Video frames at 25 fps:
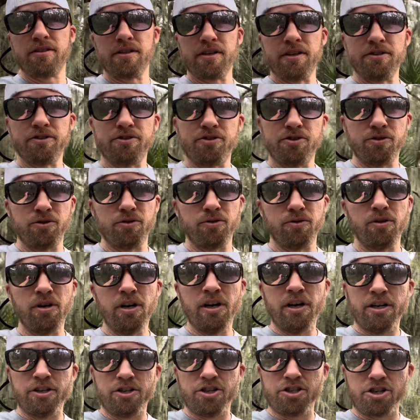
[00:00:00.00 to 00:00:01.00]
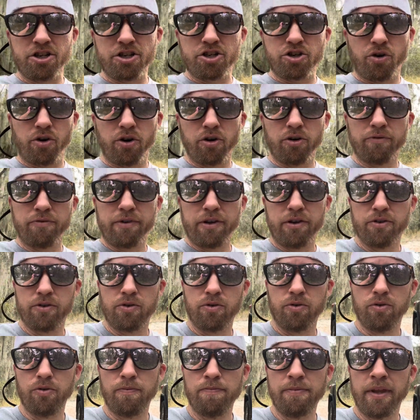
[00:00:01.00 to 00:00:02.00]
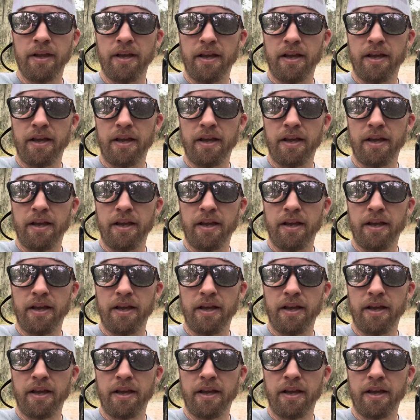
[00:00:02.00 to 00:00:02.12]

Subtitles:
into just a trail vehicle